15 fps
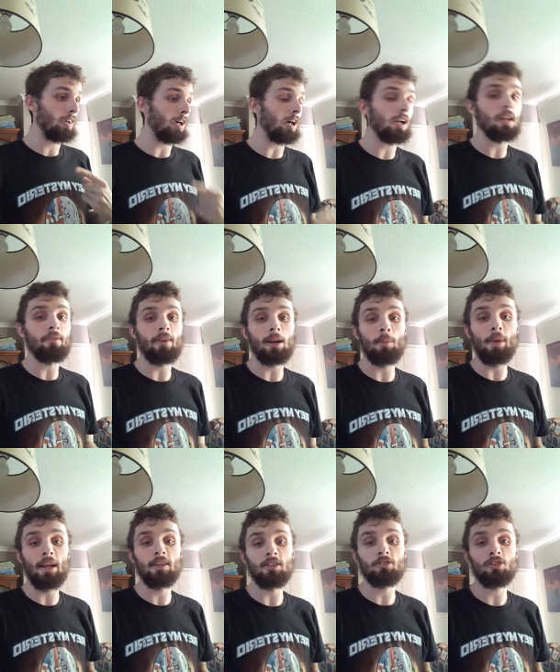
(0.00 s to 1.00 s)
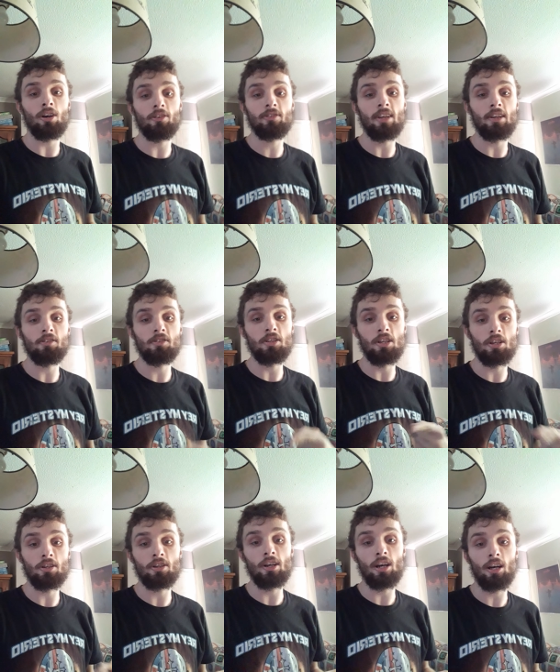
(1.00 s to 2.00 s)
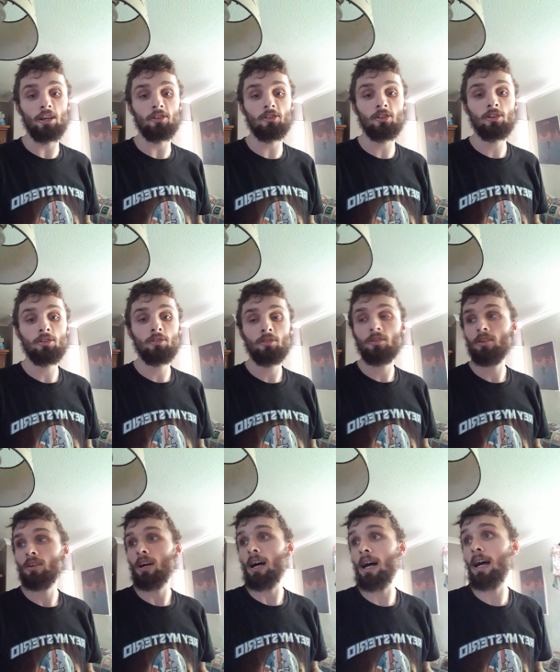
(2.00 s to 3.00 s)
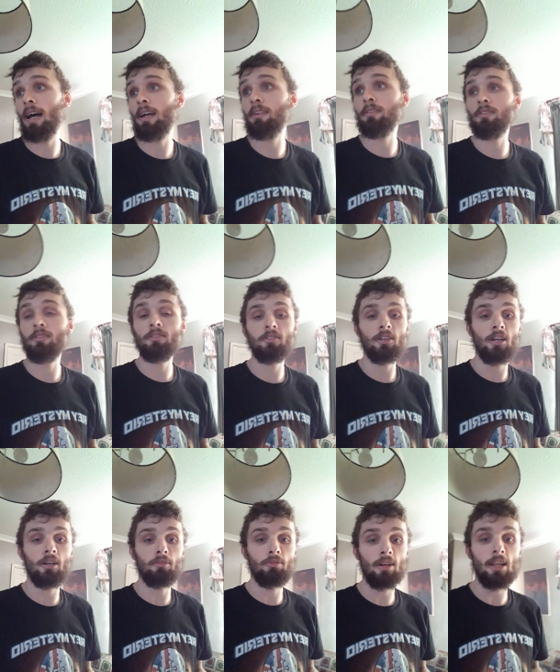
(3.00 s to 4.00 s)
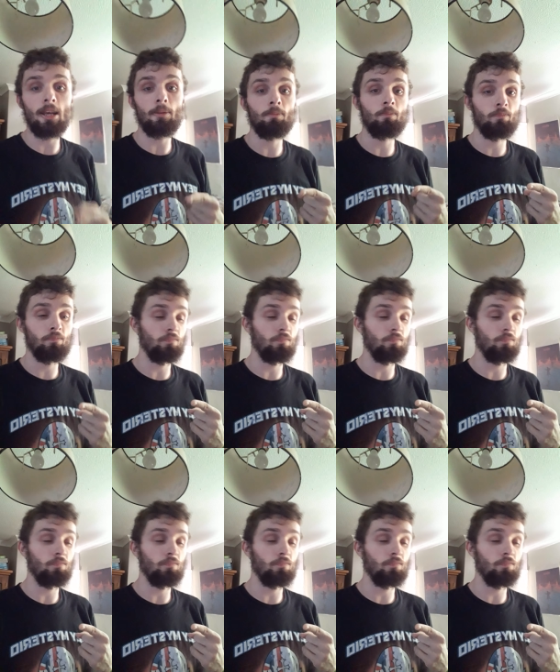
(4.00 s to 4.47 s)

highly recommend his content to you guys and I really am